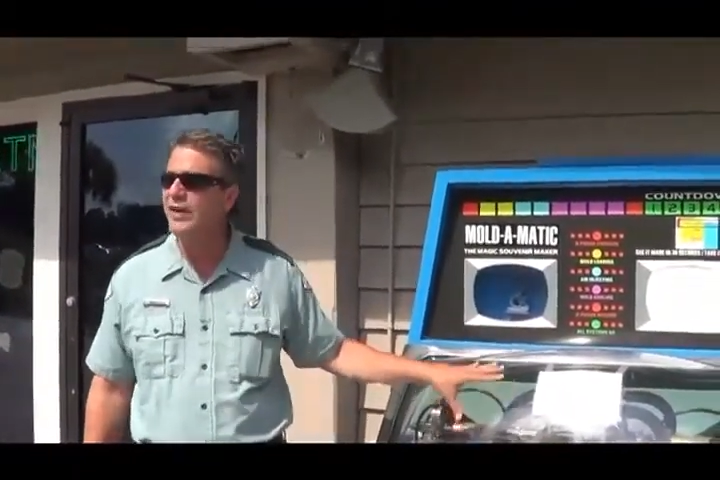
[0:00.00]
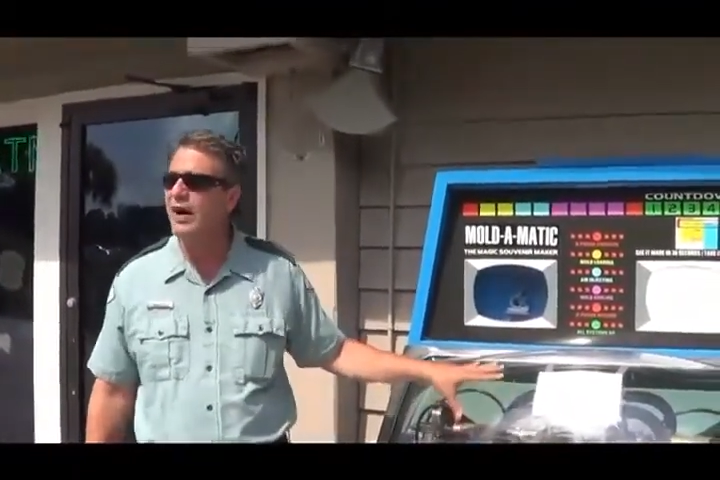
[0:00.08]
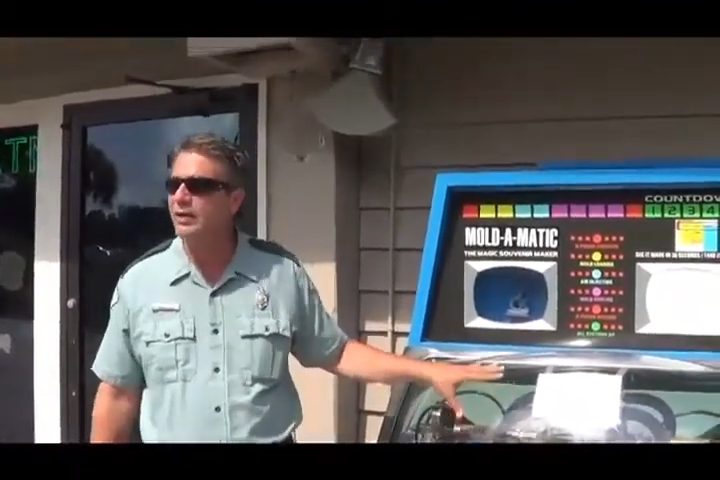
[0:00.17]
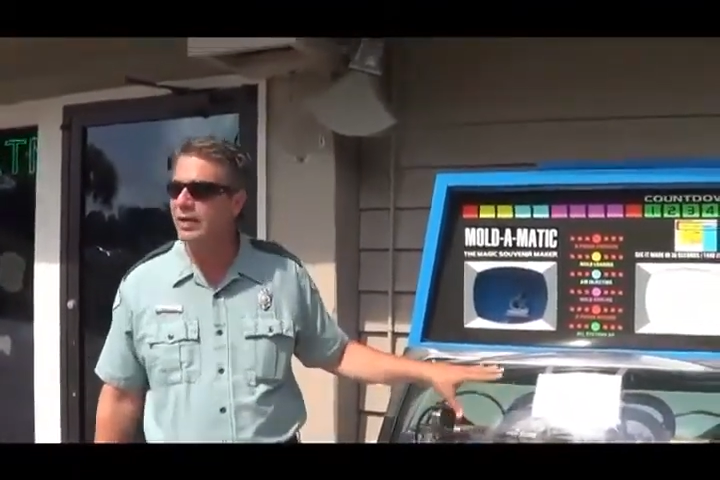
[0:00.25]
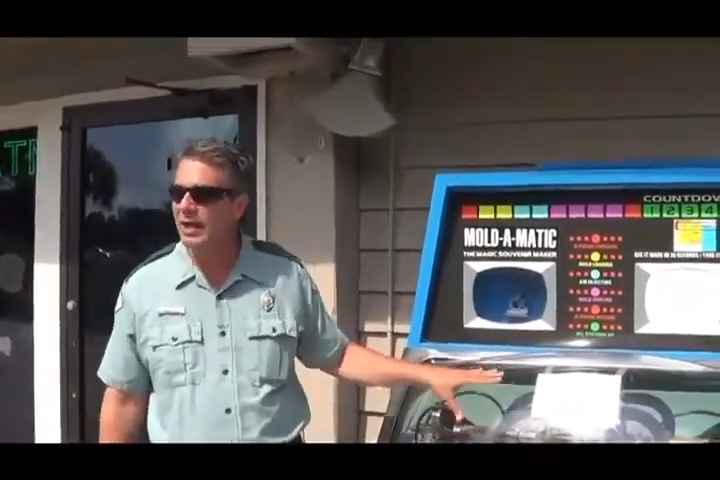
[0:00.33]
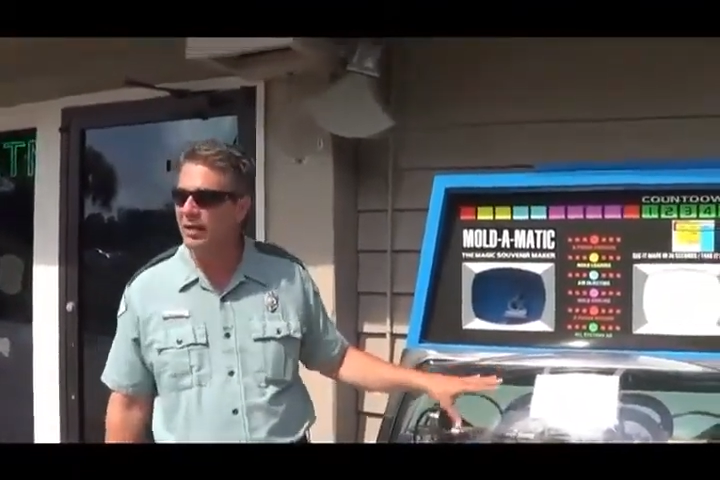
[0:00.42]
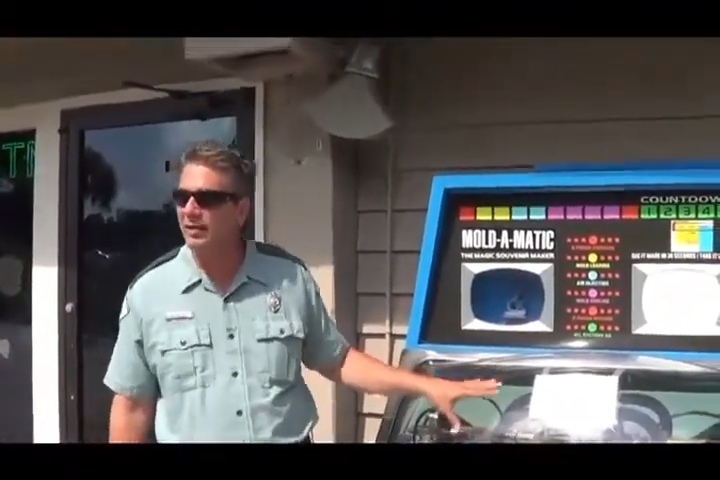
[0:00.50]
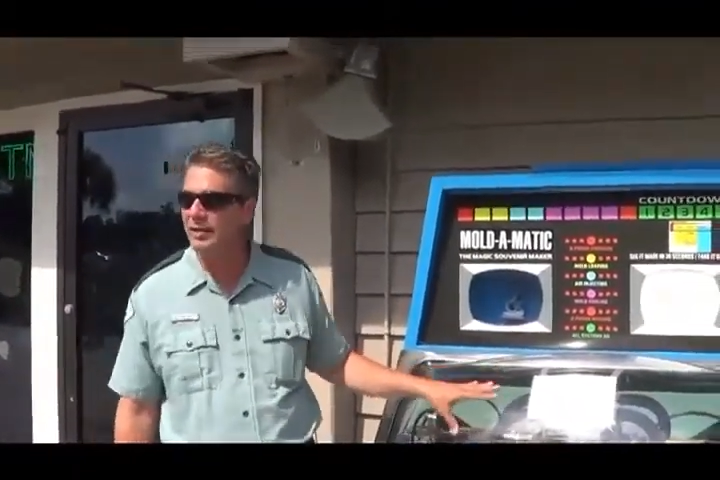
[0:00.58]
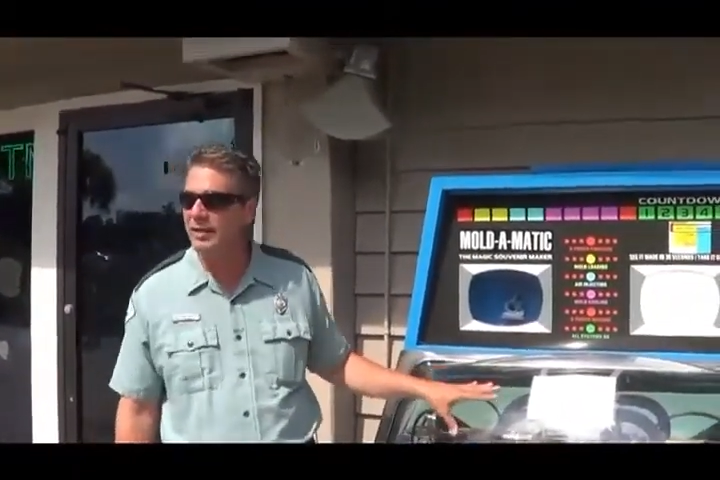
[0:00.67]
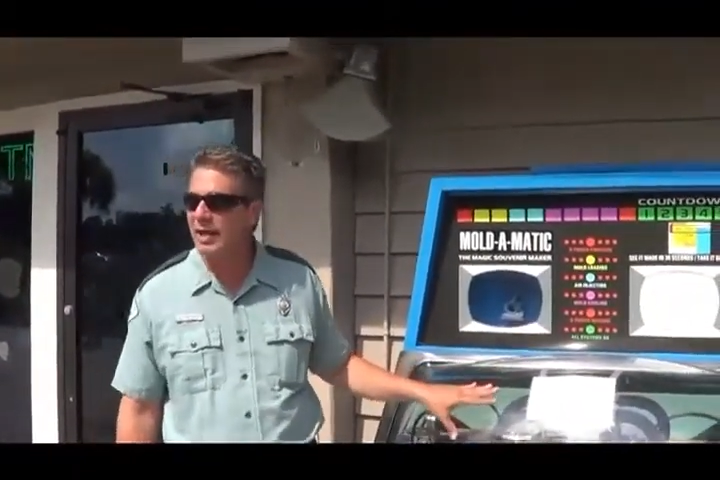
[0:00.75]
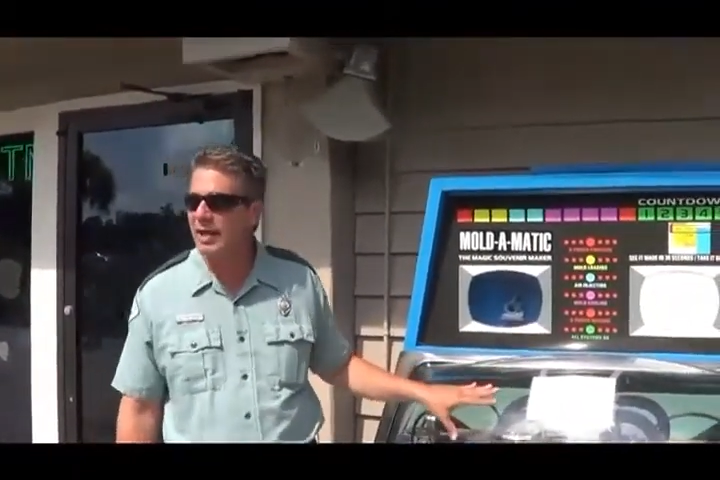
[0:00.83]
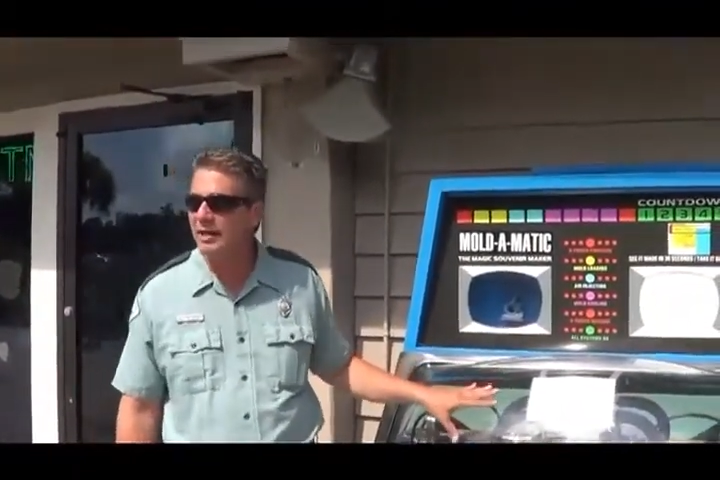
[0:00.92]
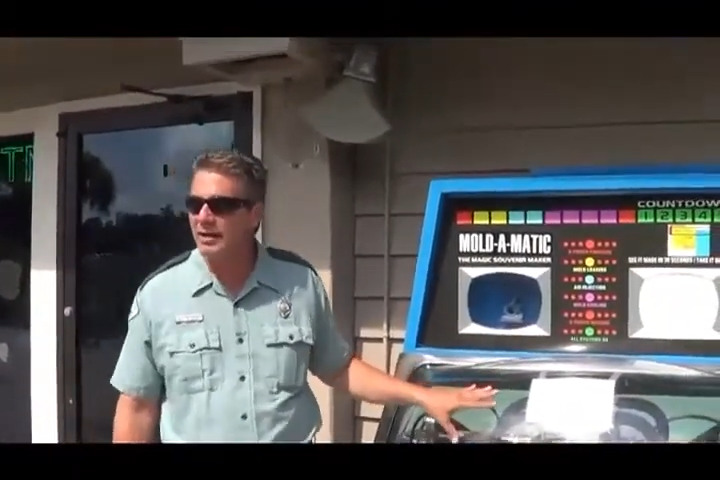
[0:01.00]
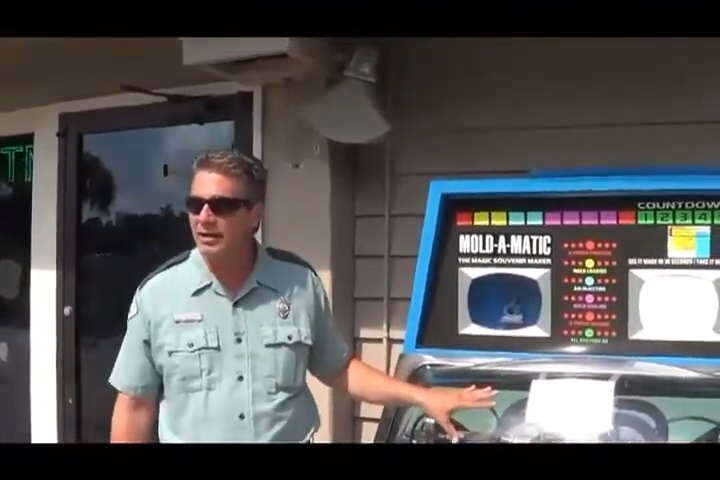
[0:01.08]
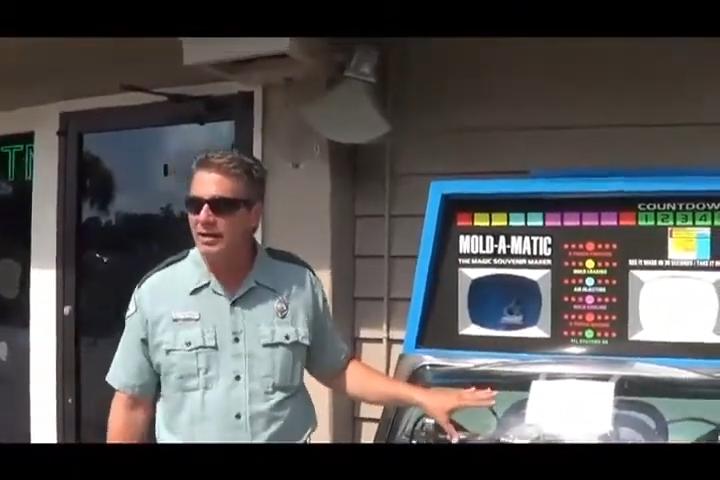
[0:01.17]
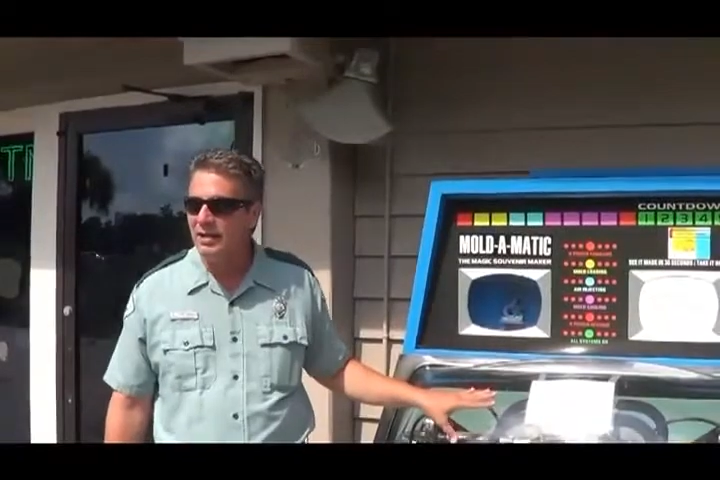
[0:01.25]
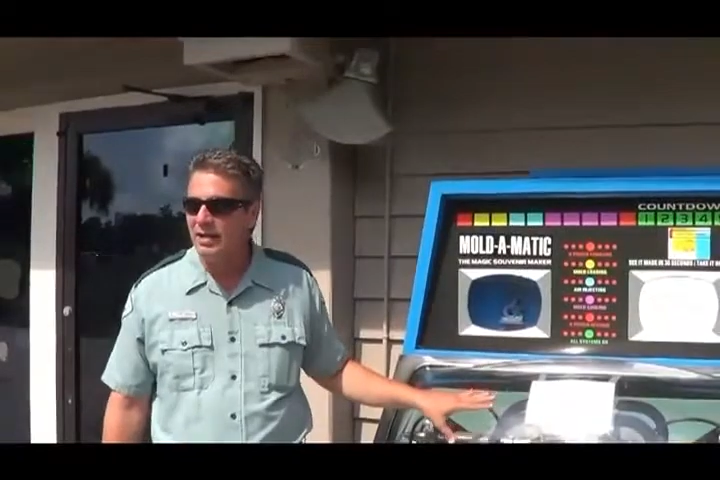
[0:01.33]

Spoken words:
we found out that